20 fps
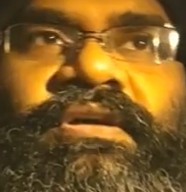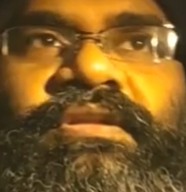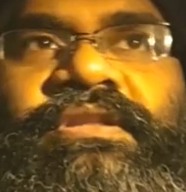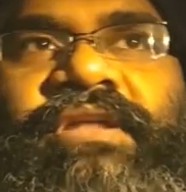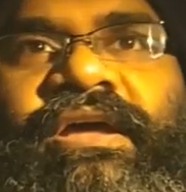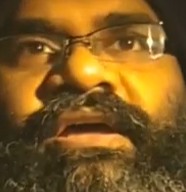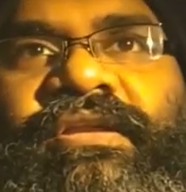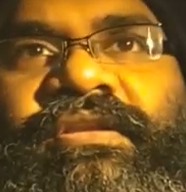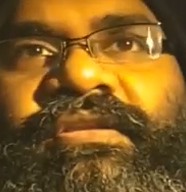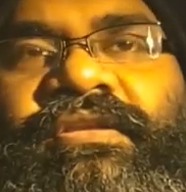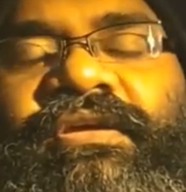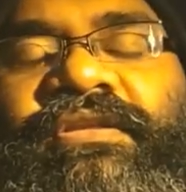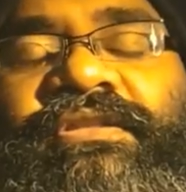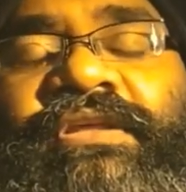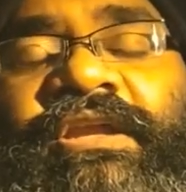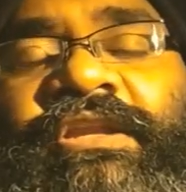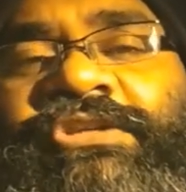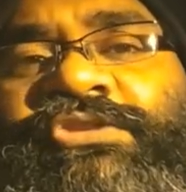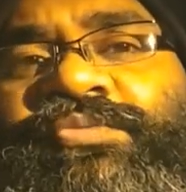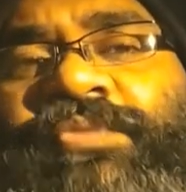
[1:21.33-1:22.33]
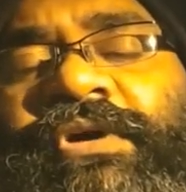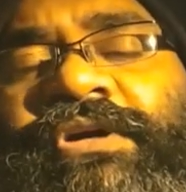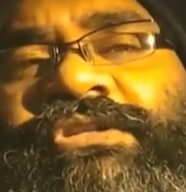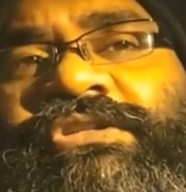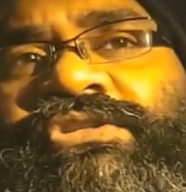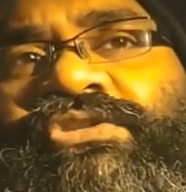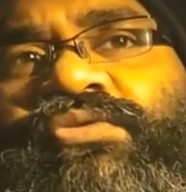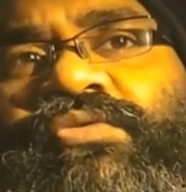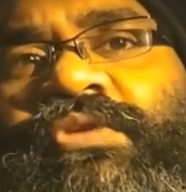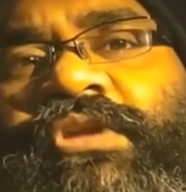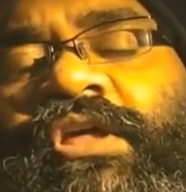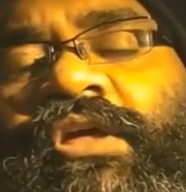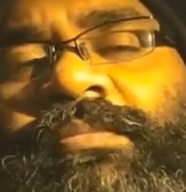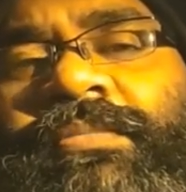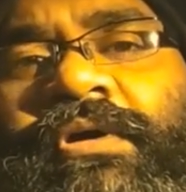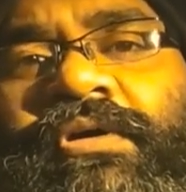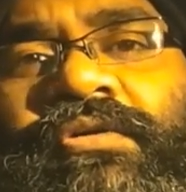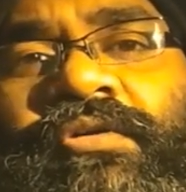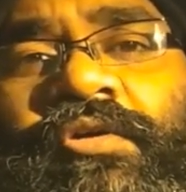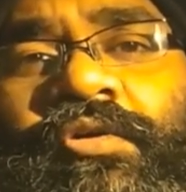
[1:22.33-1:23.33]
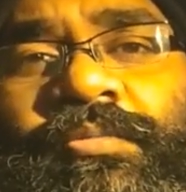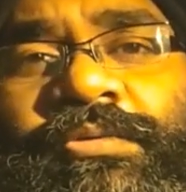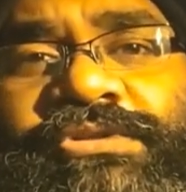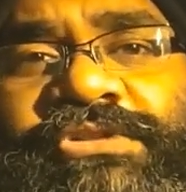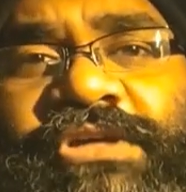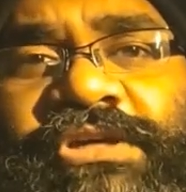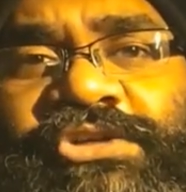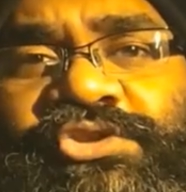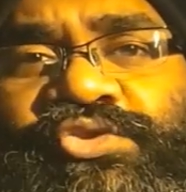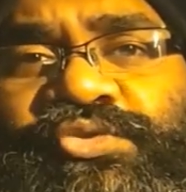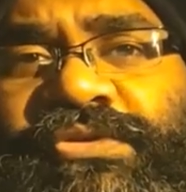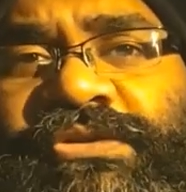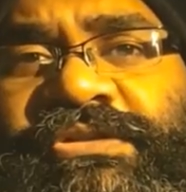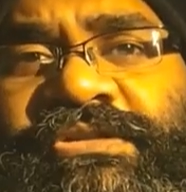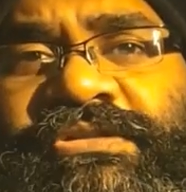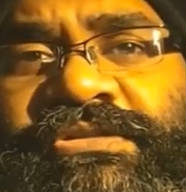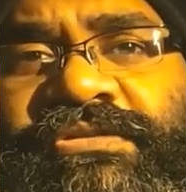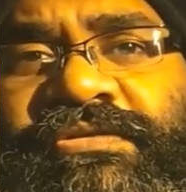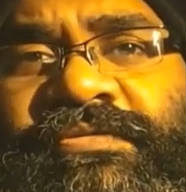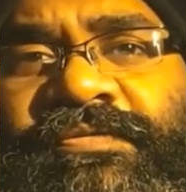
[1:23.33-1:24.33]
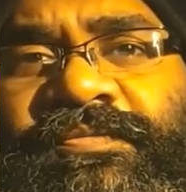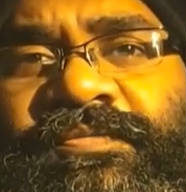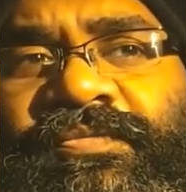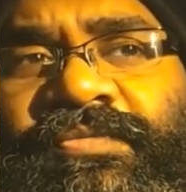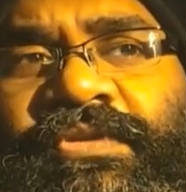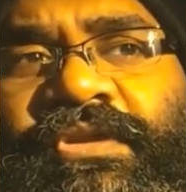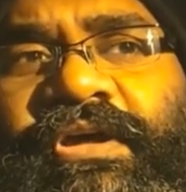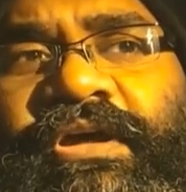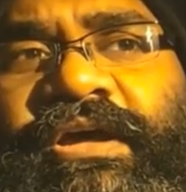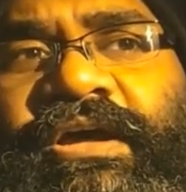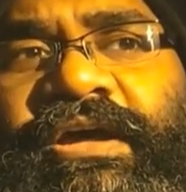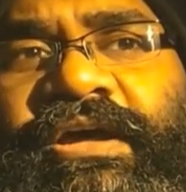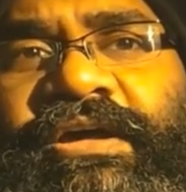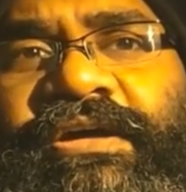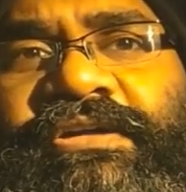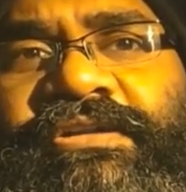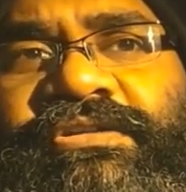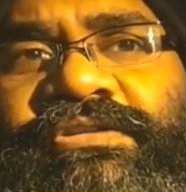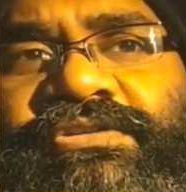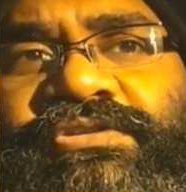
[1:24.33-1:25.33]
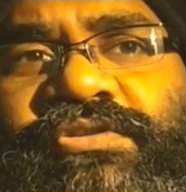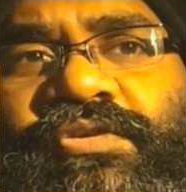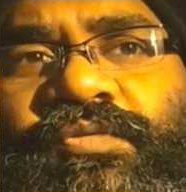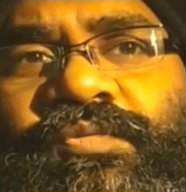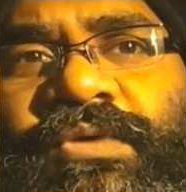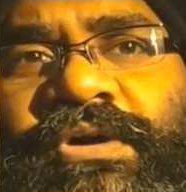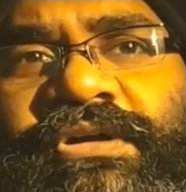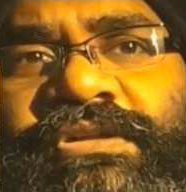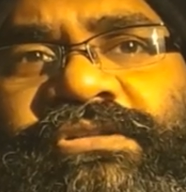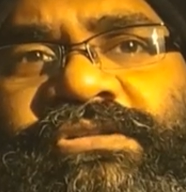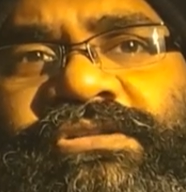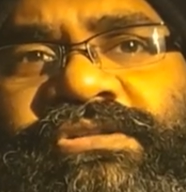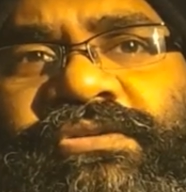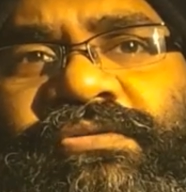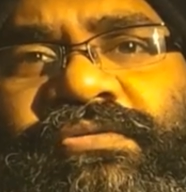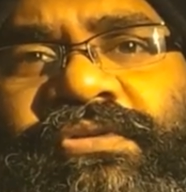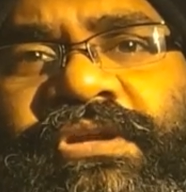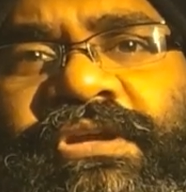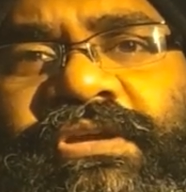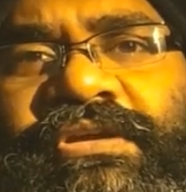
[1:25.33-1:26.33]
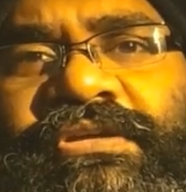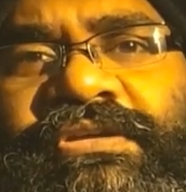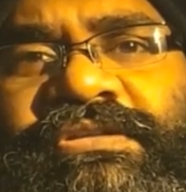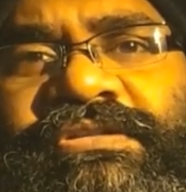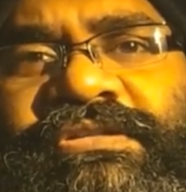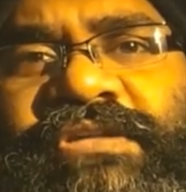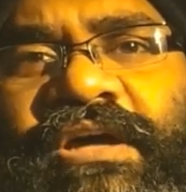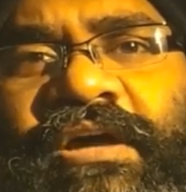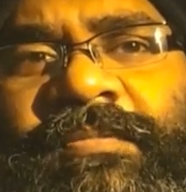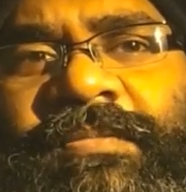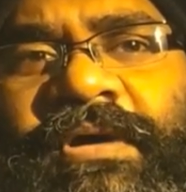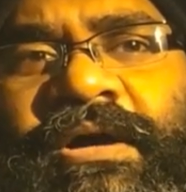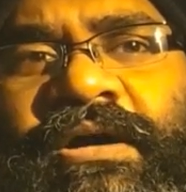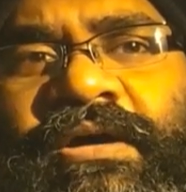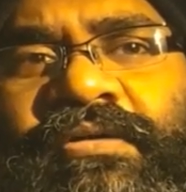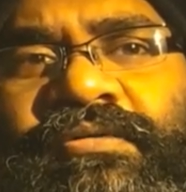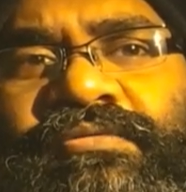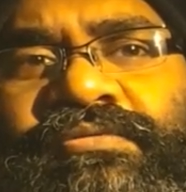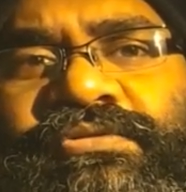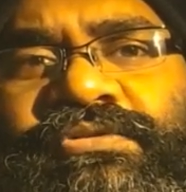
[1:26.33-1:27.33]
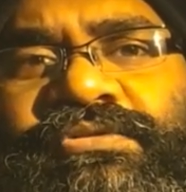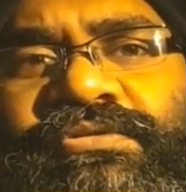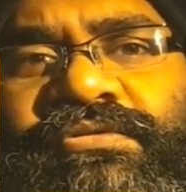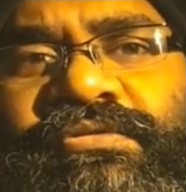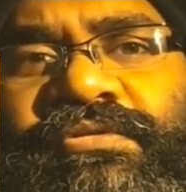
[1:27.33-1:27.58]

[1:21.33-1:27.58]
Then there is one story about homosexuals, and one story is about